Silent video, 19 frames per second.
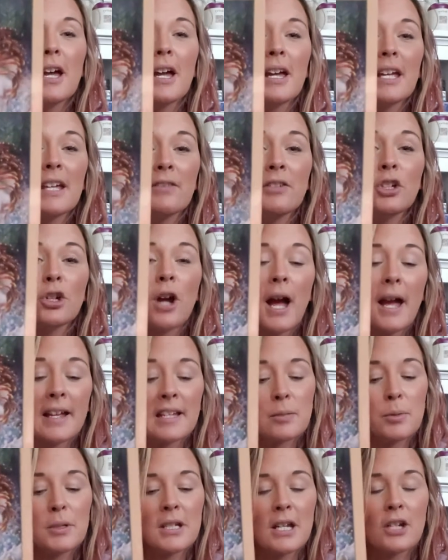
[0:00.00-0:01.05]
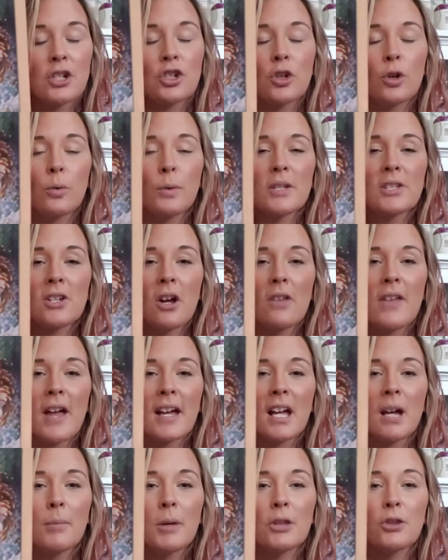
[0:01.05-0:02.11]
even your highest potential. We saw
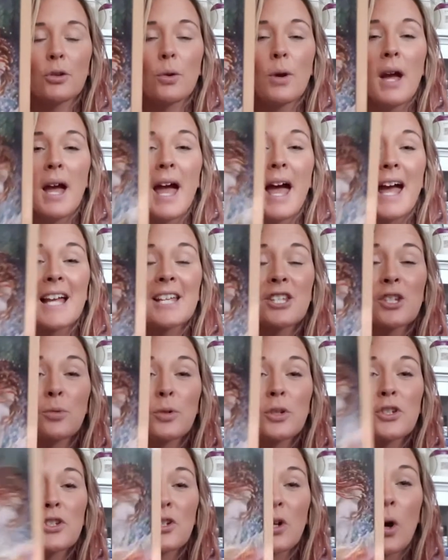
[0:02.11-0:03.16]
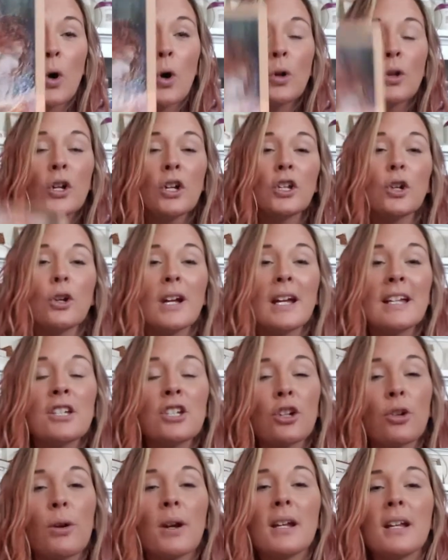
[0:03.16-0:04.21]
that coming through. As a result, you're
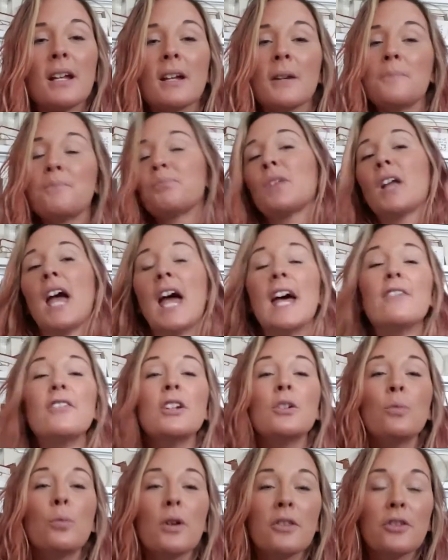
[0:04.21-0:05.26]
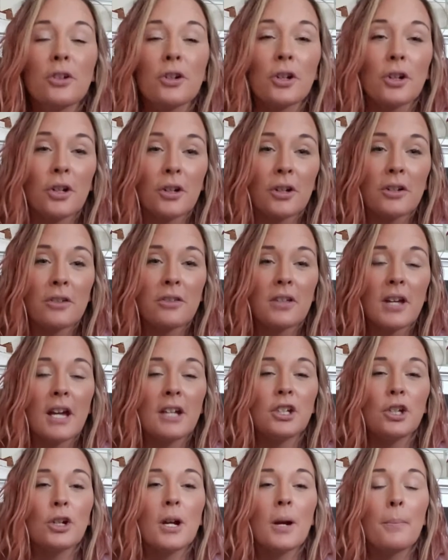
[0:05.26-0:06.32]
integrating heaven with earth, and
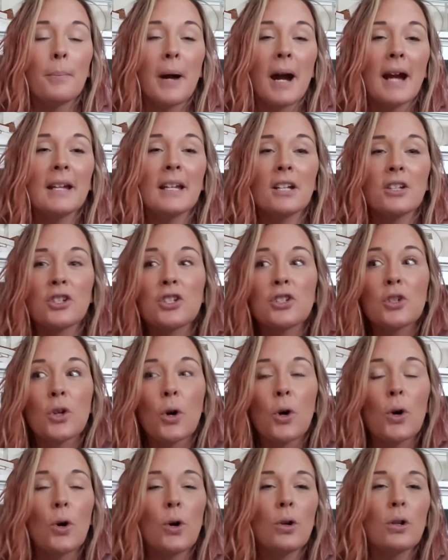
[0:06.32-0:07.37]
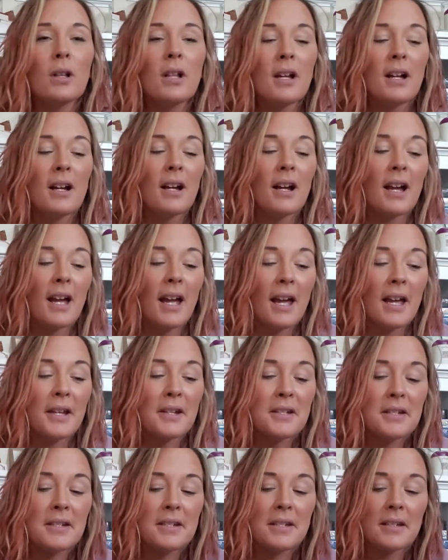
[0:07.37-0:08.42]
you're combining soul
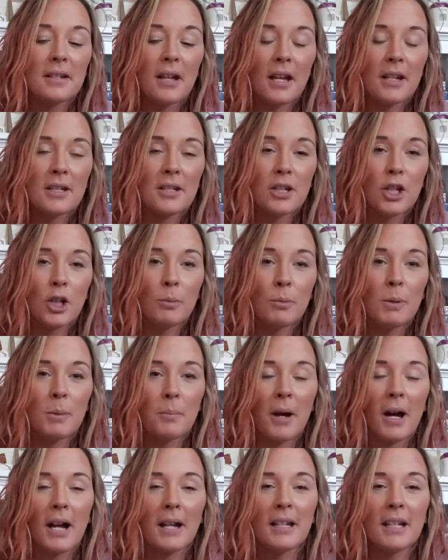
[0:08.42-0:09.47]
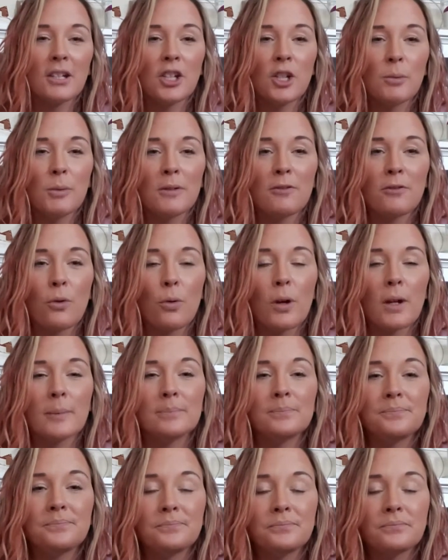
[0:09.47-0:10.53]
and human body and human form.